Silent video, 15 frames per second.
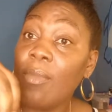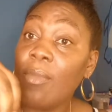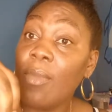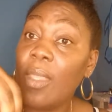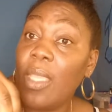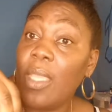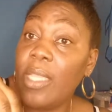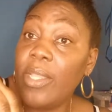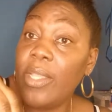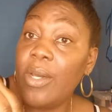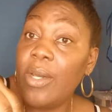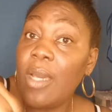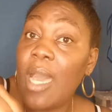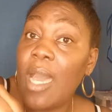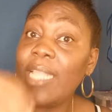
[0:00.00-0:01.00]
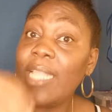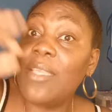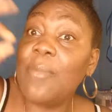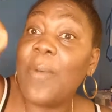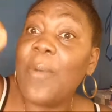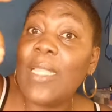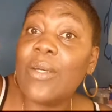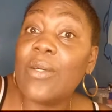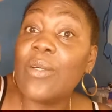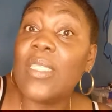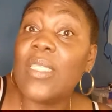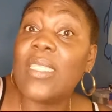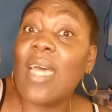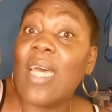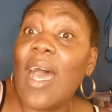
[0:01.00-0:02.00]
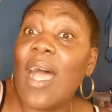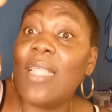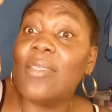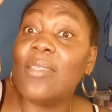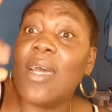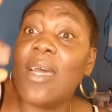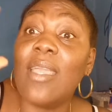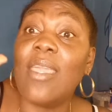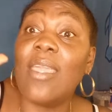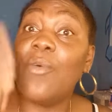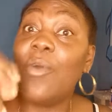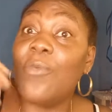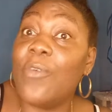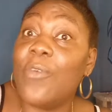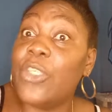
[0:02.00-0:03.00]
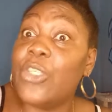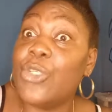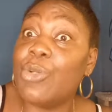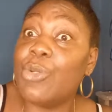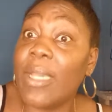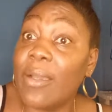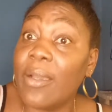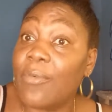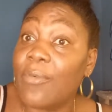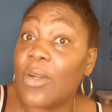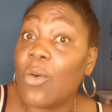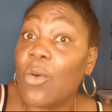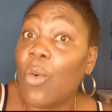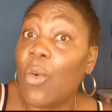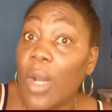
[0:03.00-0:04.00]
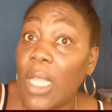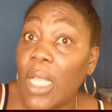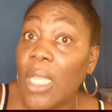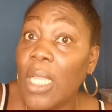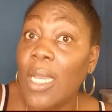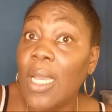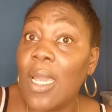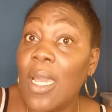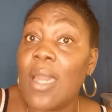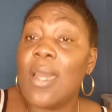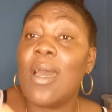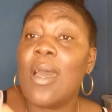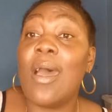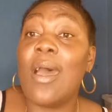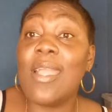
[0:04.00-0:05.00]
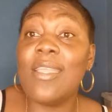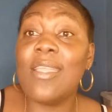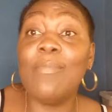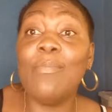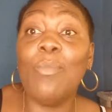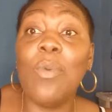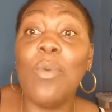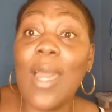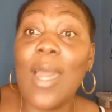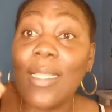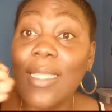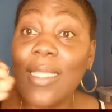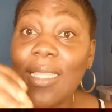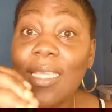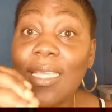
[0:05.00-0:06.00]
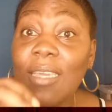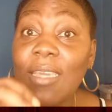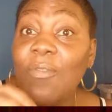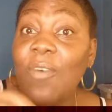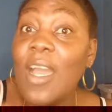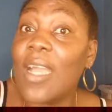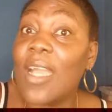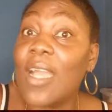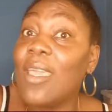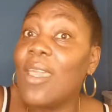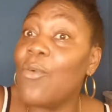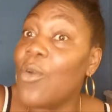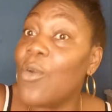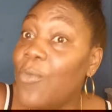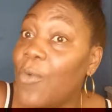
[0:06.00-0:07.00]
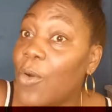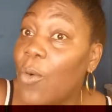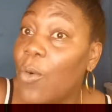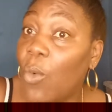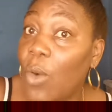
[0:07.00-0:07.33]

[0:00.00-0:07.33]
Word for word: You know, and salt and give it for drink for cool. Or them boil the leaf and give it for cool.